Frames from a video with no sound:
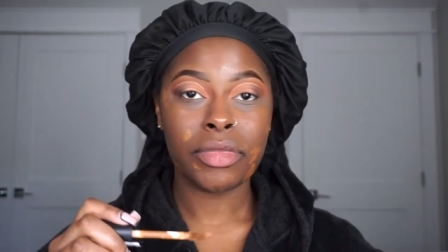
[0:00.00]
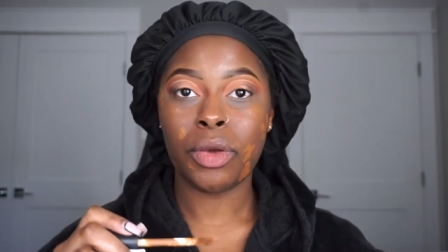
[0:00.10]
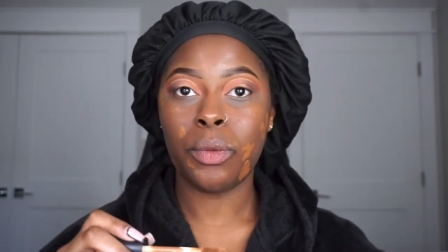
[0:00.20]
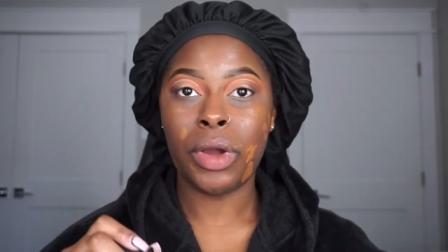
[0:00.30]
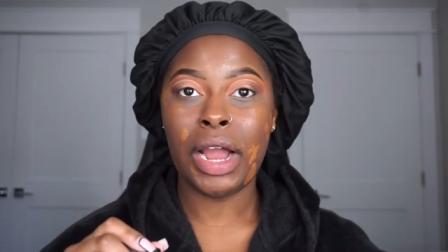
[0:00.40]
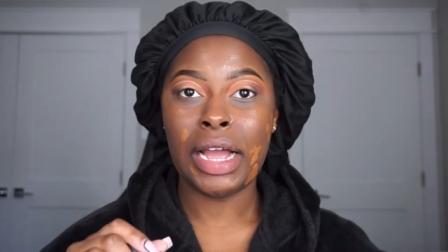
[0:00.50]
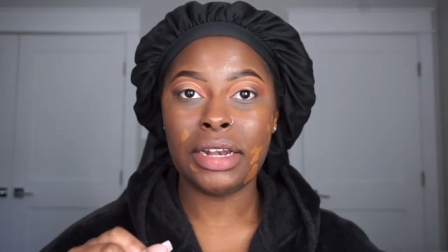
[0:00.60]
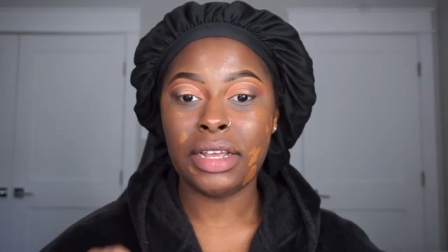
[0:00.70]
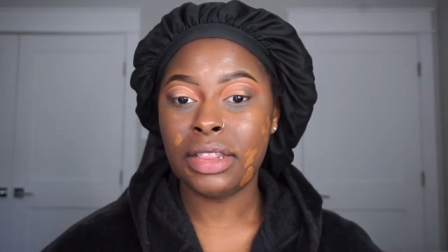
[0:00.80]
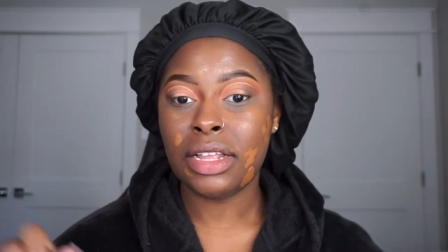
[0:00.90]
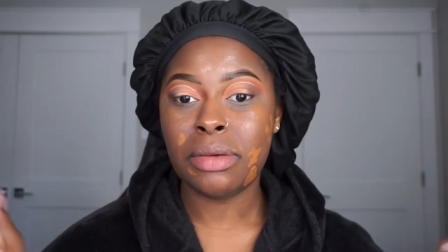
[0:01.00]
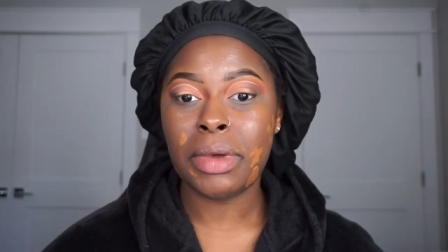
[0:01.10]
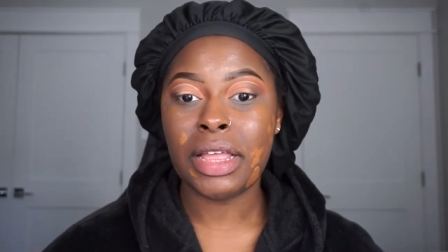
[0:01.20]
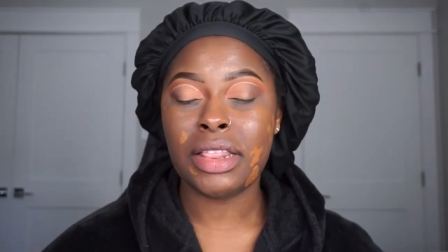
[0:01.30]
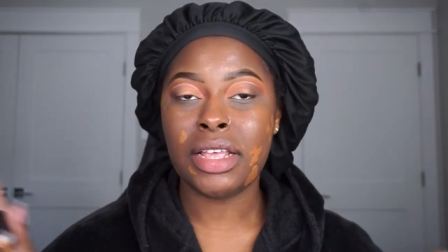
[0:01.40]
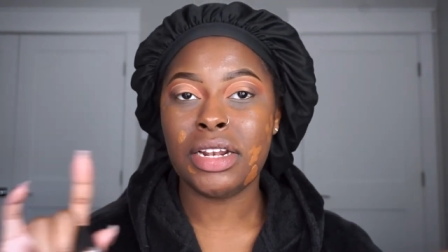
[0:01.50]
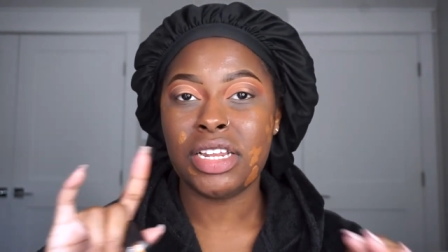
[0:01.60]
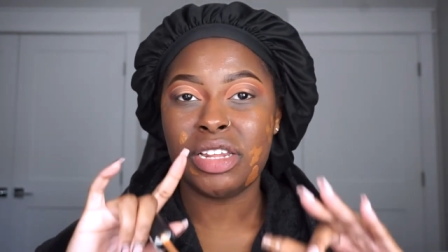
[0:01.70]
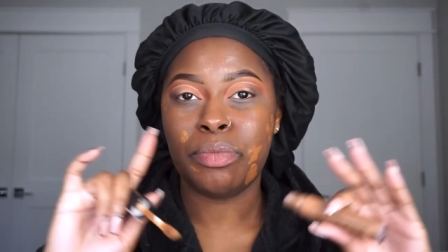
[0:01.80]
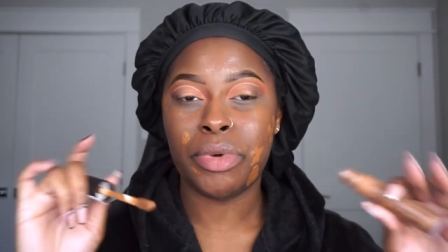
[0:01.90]
where I need them and then
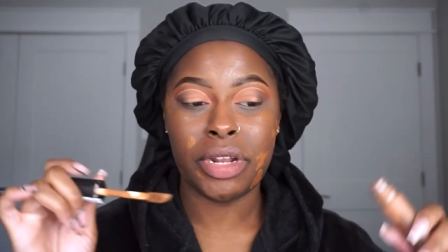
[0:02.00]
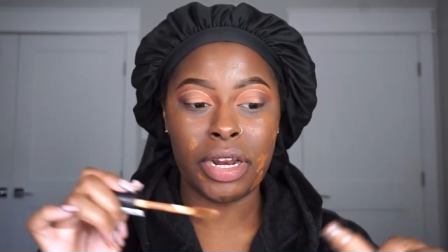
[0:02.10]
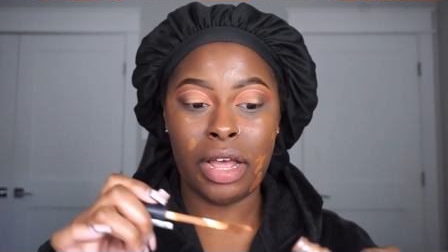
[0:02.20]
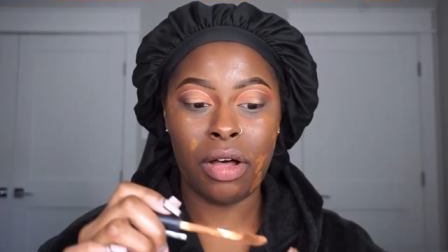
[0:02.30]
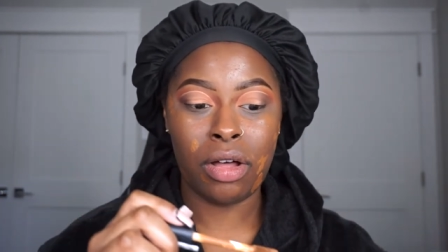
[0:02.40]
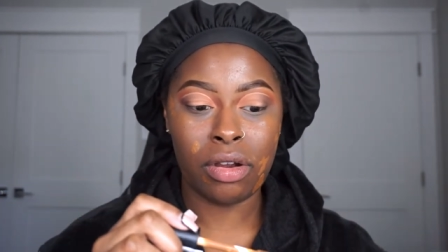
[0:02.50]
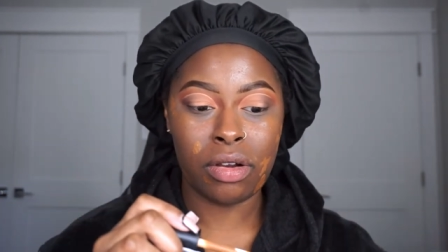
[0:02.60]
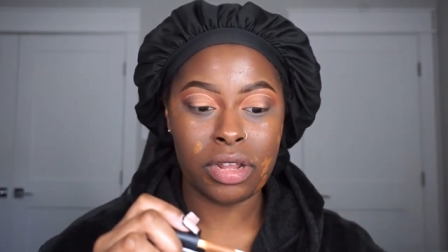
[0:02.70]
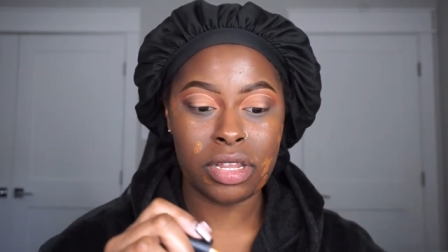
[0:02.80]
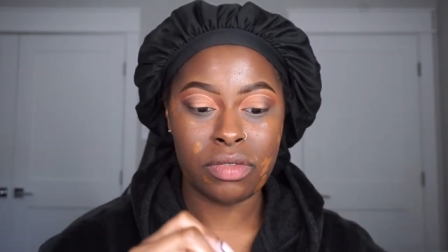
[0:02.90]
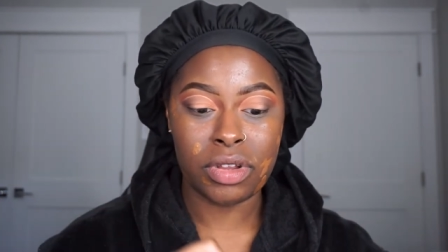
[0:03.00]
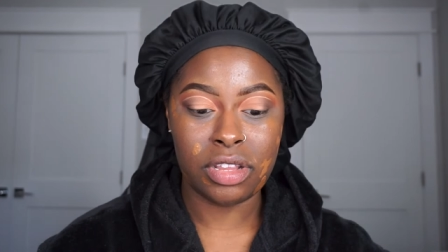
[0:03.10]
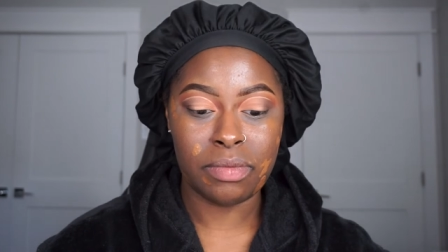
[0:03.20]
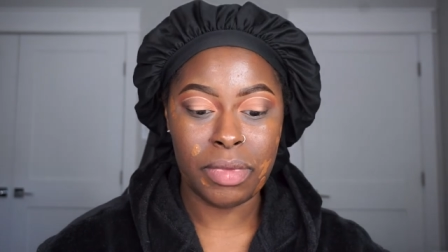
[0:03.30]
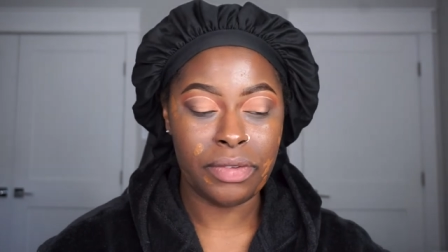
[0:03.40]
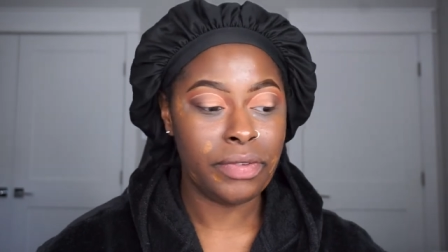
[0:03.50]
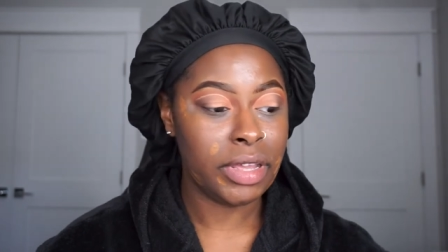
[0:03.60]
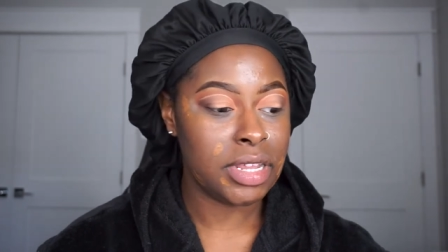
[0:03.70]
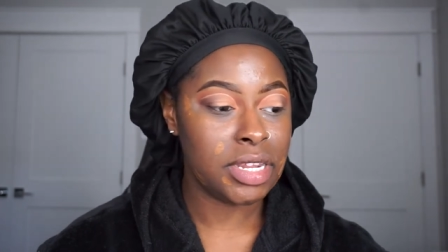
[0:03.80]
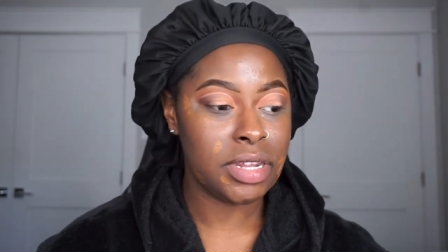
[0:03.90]
just spread it out across the rest of my
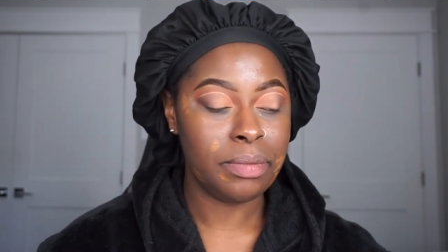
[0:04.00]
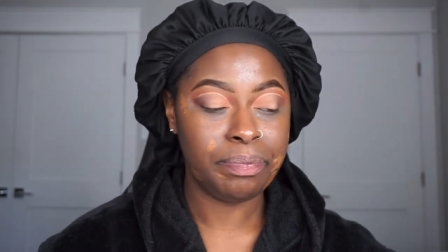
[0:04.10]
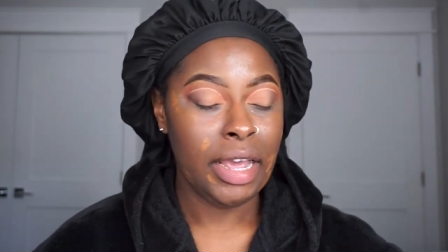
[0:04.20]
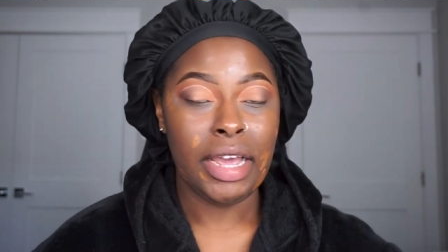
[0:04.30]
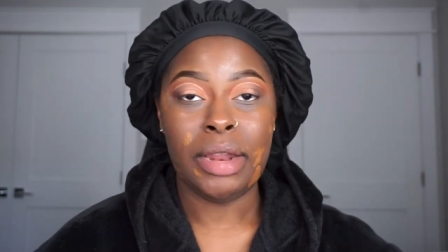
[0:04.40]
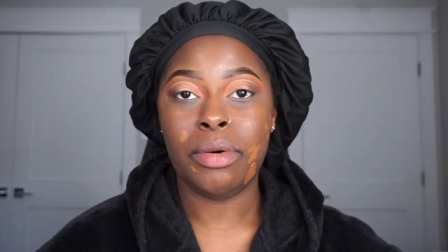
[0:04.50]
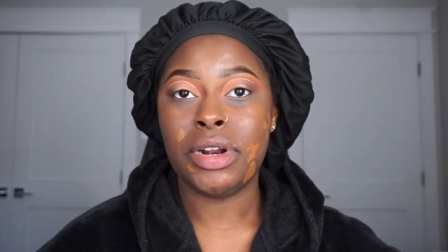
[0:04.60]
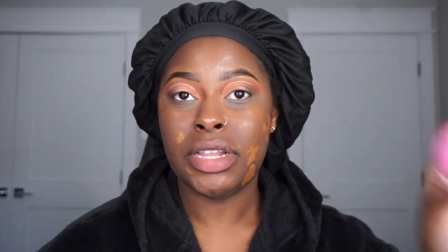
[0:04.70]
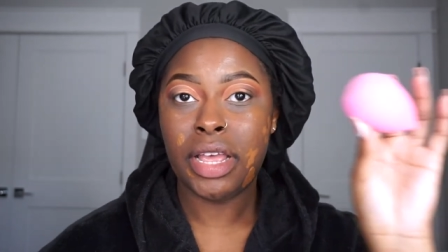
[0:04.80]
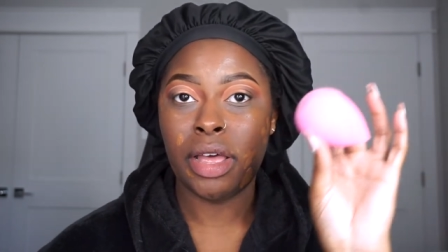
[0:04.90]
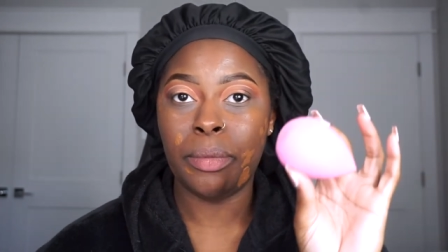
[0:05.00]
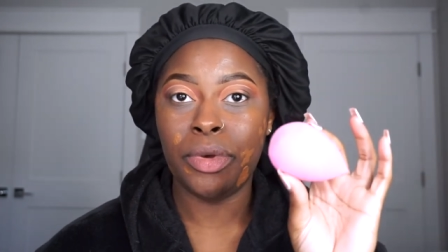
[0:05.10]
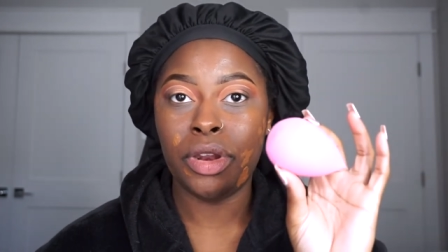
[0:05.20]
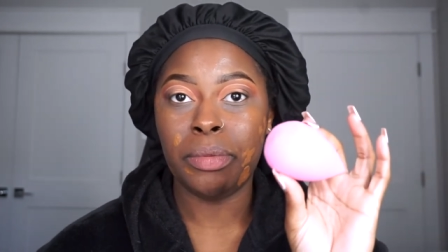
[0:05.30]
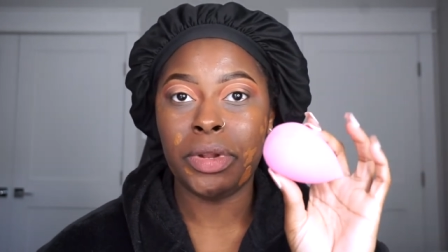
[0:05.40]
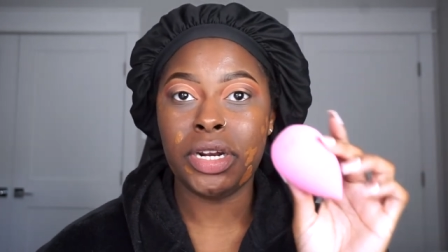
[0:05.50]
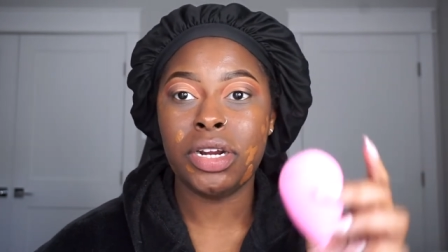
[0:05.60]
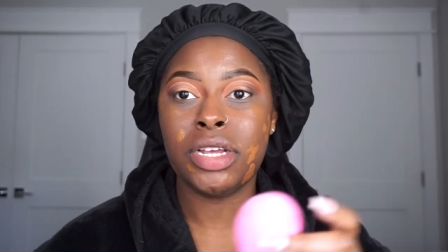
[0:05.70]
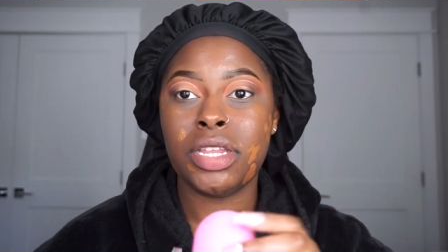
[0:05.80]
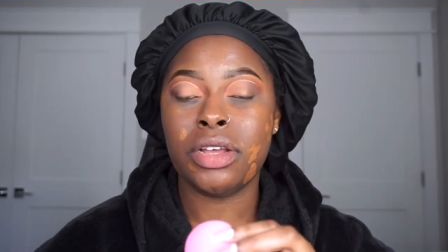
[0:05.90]
face. And want to take a beauty
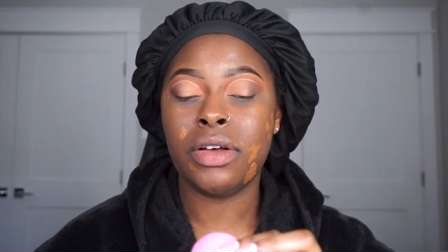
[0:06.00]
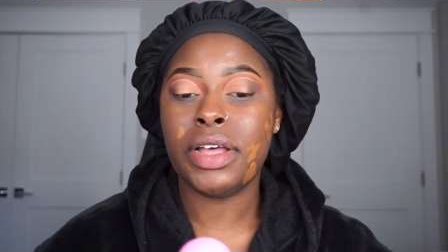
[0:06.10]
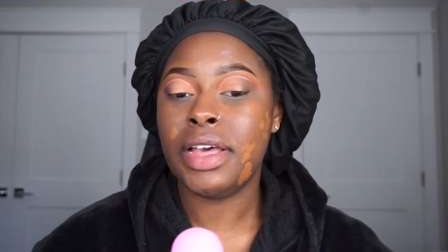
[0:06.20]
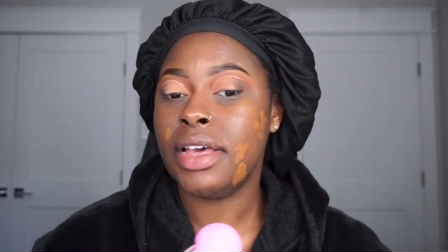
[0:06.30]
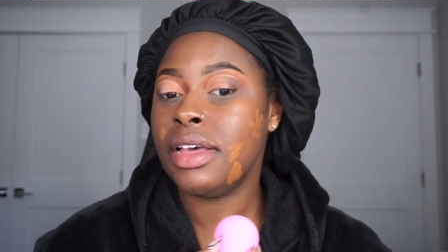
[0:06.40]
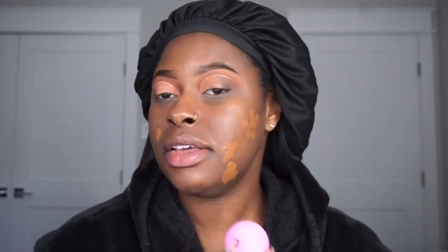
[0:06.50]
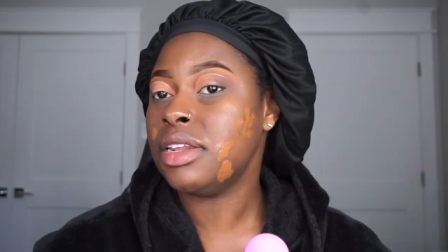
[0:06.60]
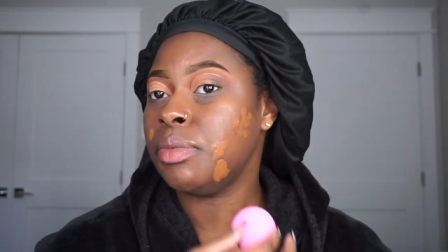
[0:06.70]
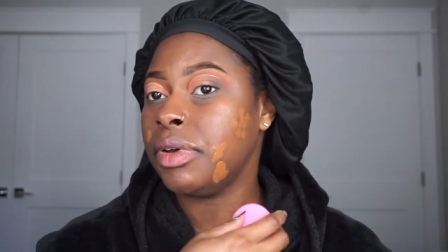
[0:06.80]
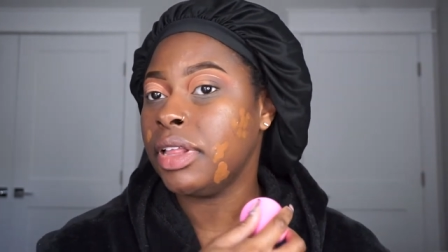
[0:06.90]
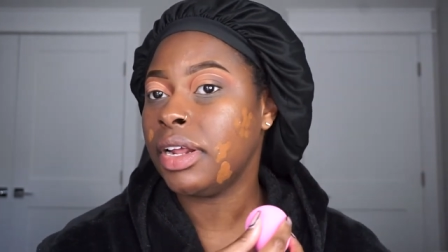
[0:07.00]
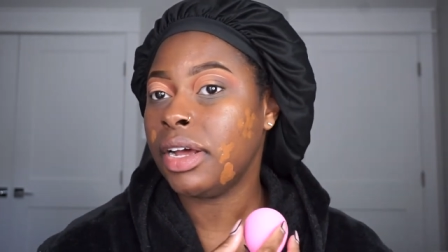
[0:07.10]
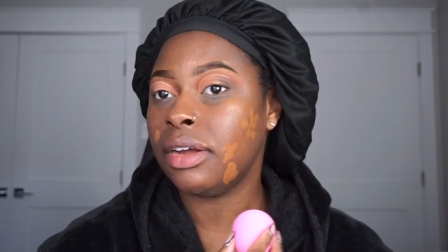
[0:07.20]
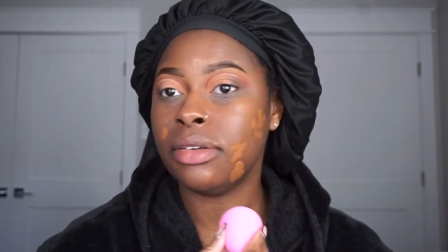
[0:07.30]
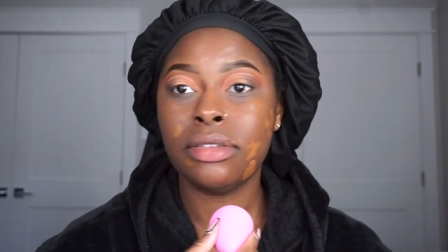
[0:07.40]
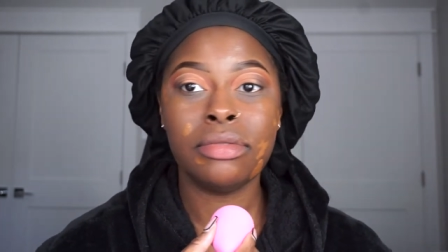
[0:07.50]
blender to go ahead and spread that out.